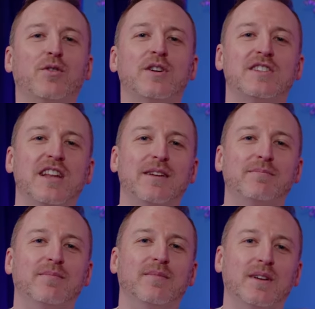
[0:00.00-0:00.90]
you know his
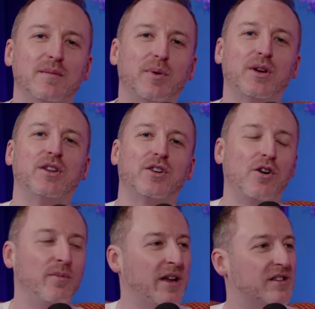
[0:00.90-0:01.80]
name, put it in the
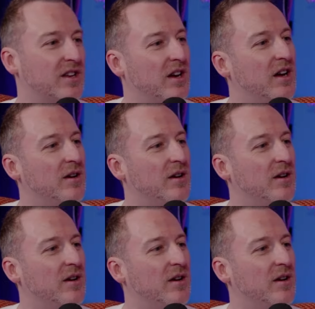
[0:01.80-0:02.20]
comments. Or